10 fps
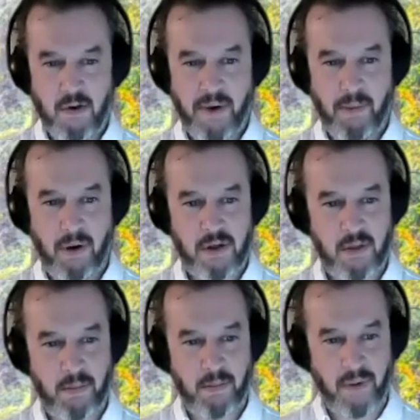thought
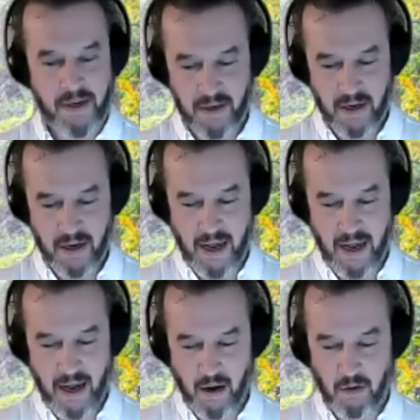of, how do
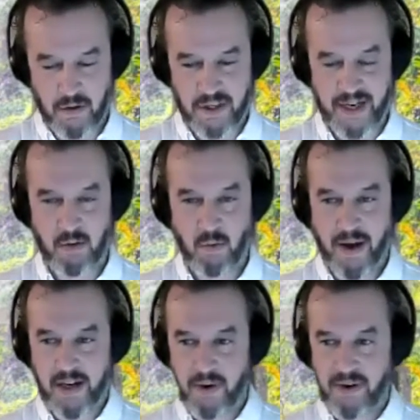we possibly
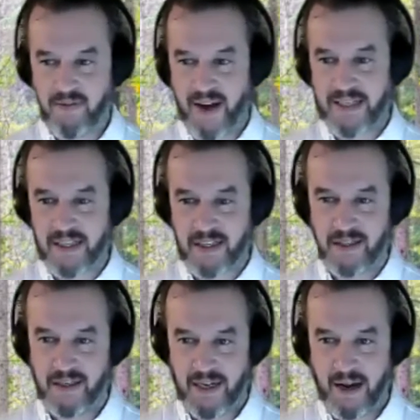
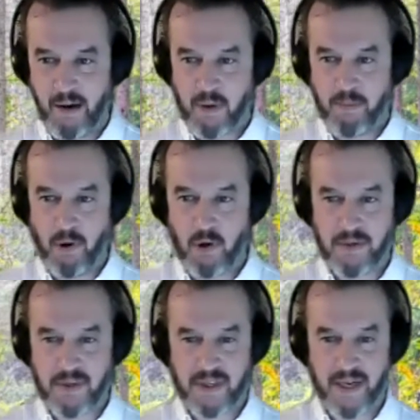understand where to
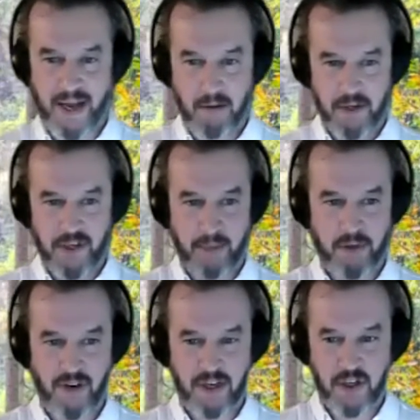invest? How
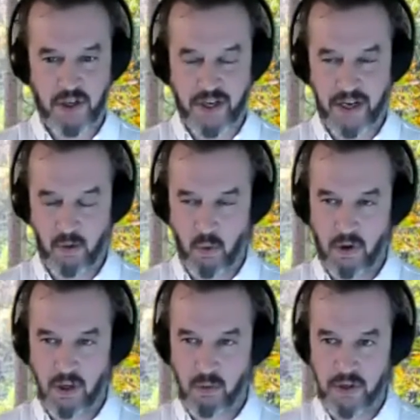do we possibly understand
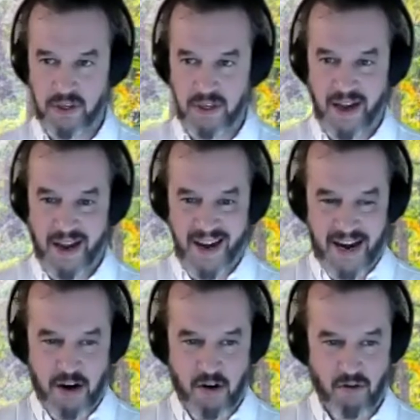how to shape
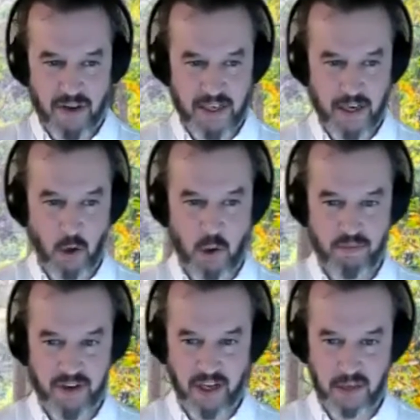strategy in a world which
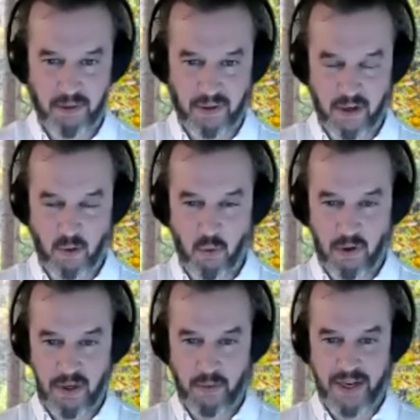is
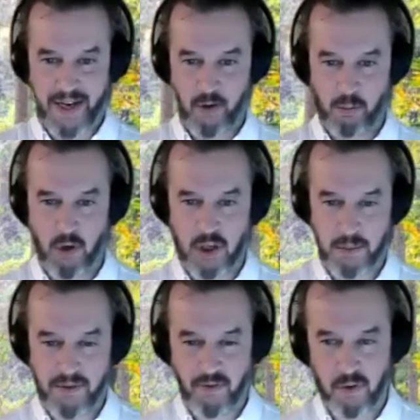increasingly
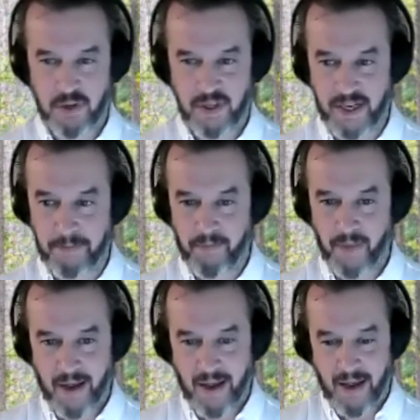unpredictable, in a world that we
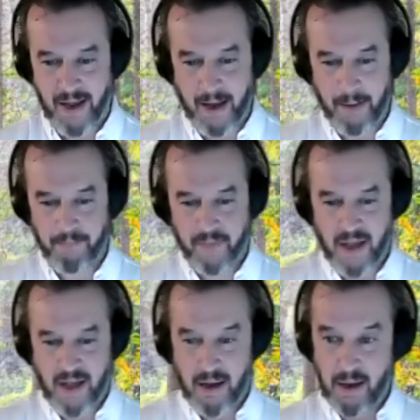cannot possibly
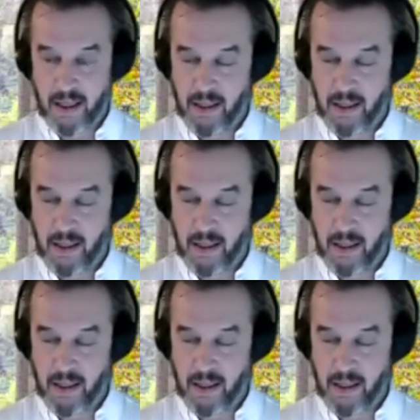foresee?